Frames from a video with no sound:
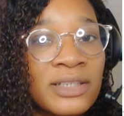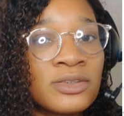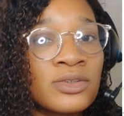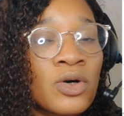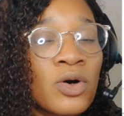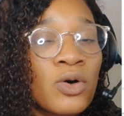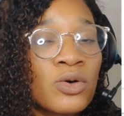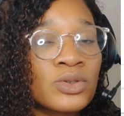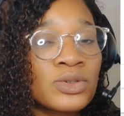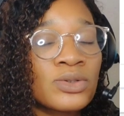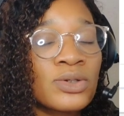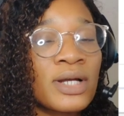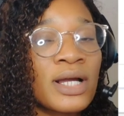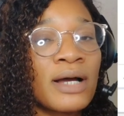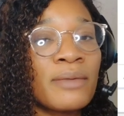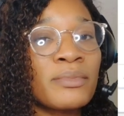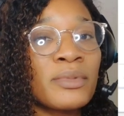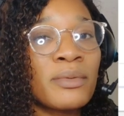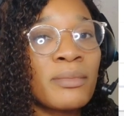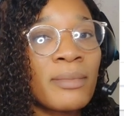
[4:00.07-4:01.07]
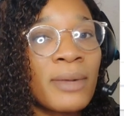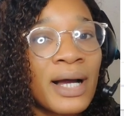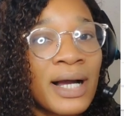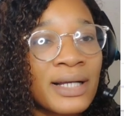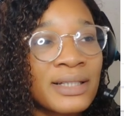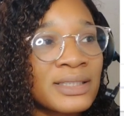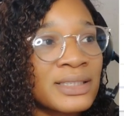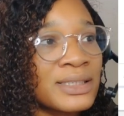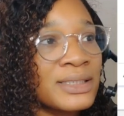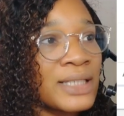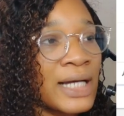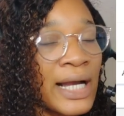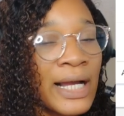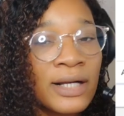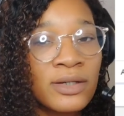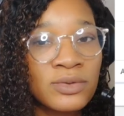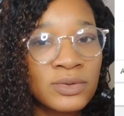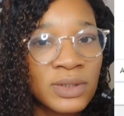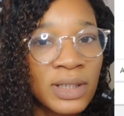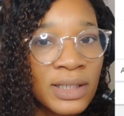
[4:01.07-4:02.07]
it also can be marked
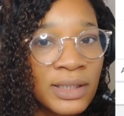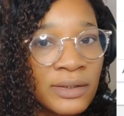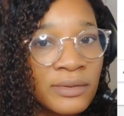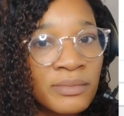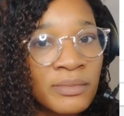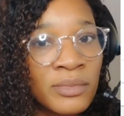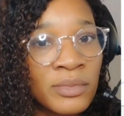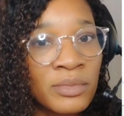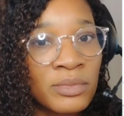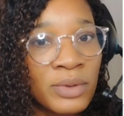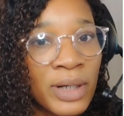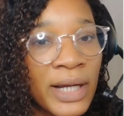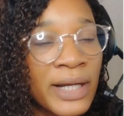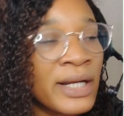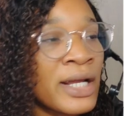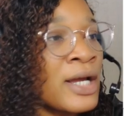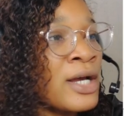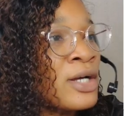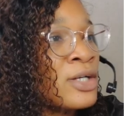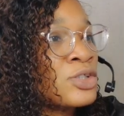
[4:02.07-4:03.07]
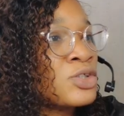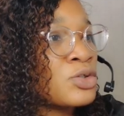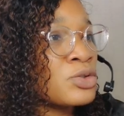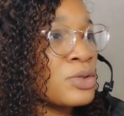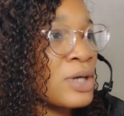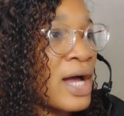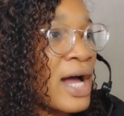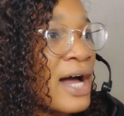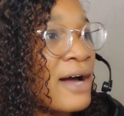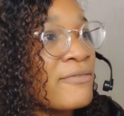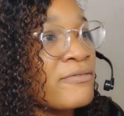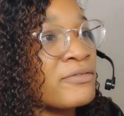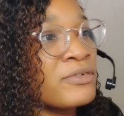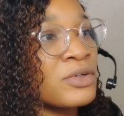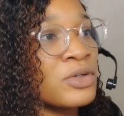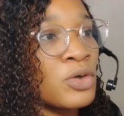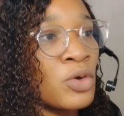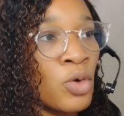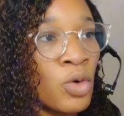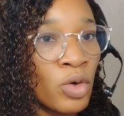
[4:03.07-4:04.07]
diagonally, right? So you
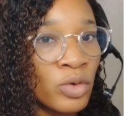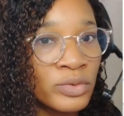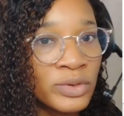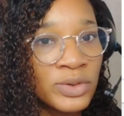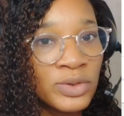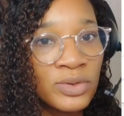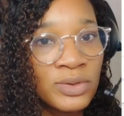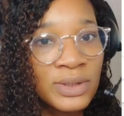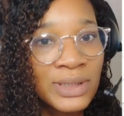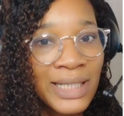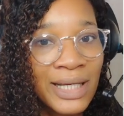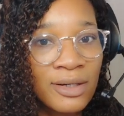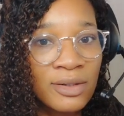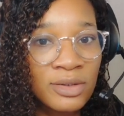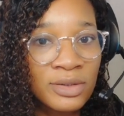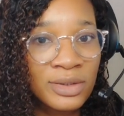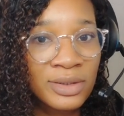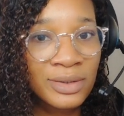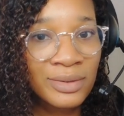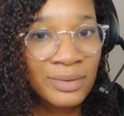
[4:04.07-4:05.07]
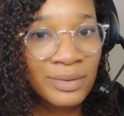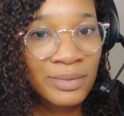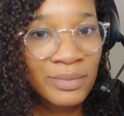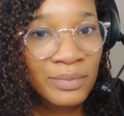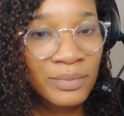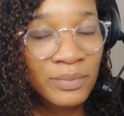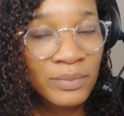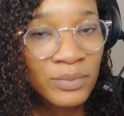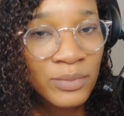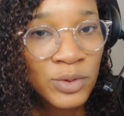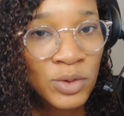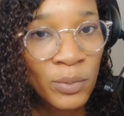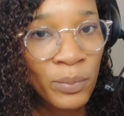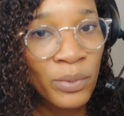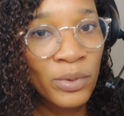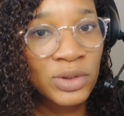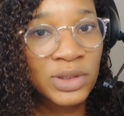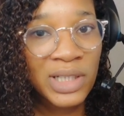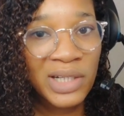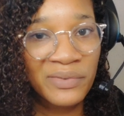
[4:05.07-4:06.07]
have horizontal
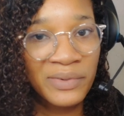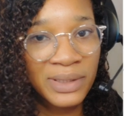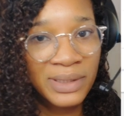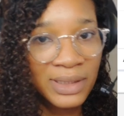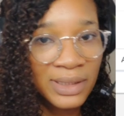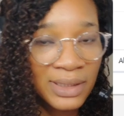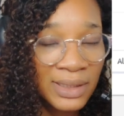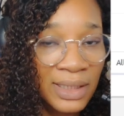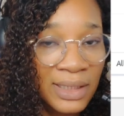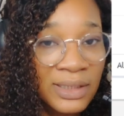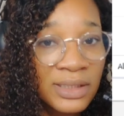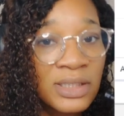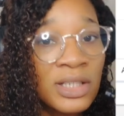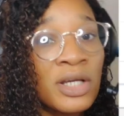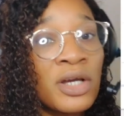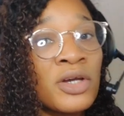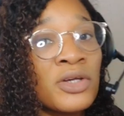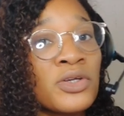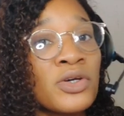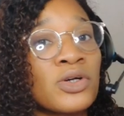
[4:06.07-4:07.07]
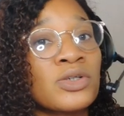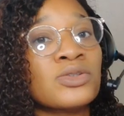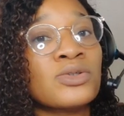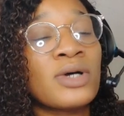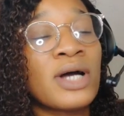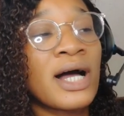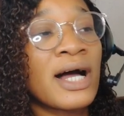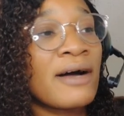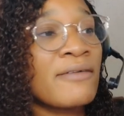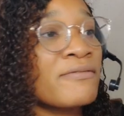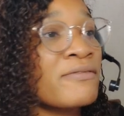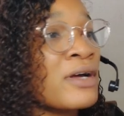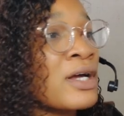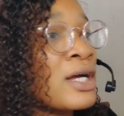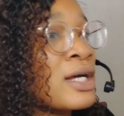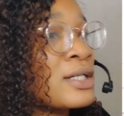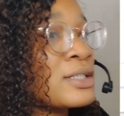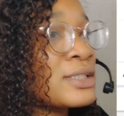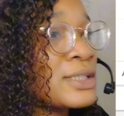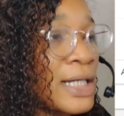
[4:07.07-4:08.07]
support and resistance. You also have
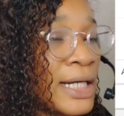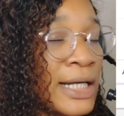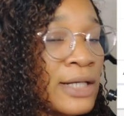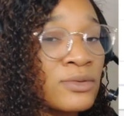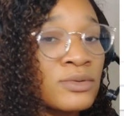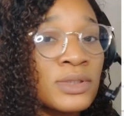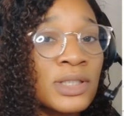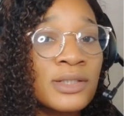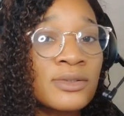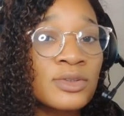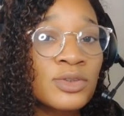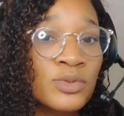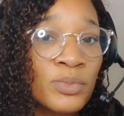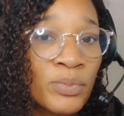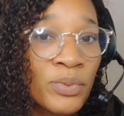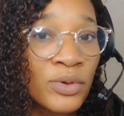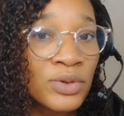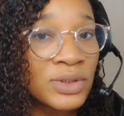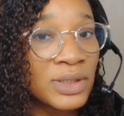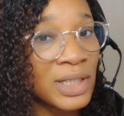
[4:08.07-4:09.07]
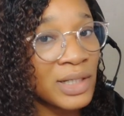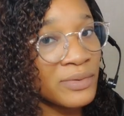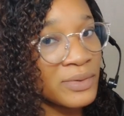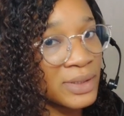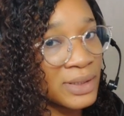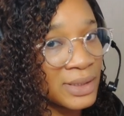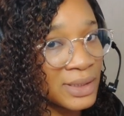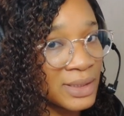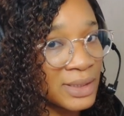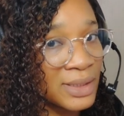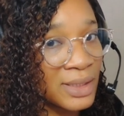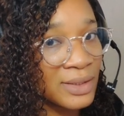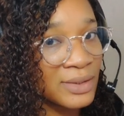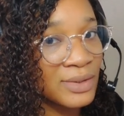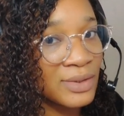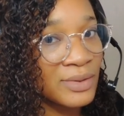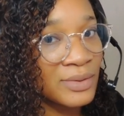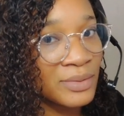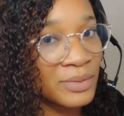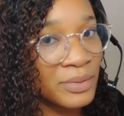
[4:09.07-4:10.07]
diagonal support and
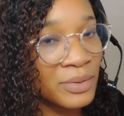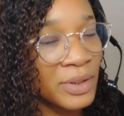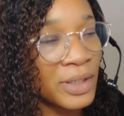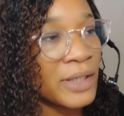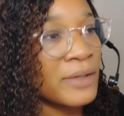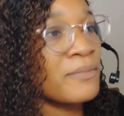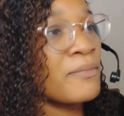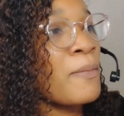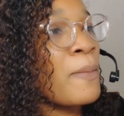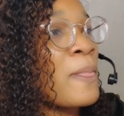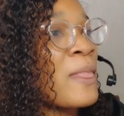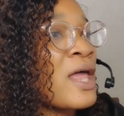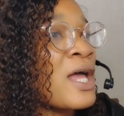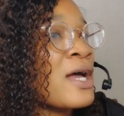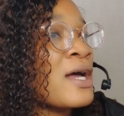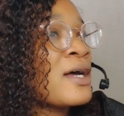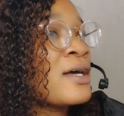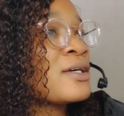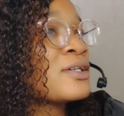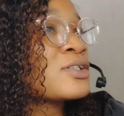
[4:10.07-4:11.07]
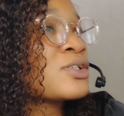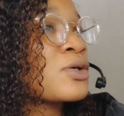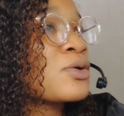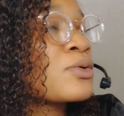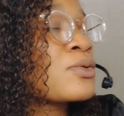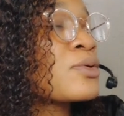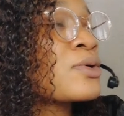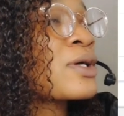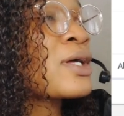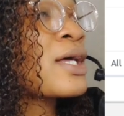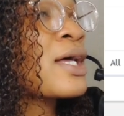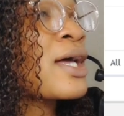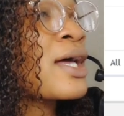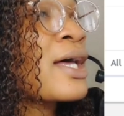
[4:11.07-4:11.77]
resistance. Okay, so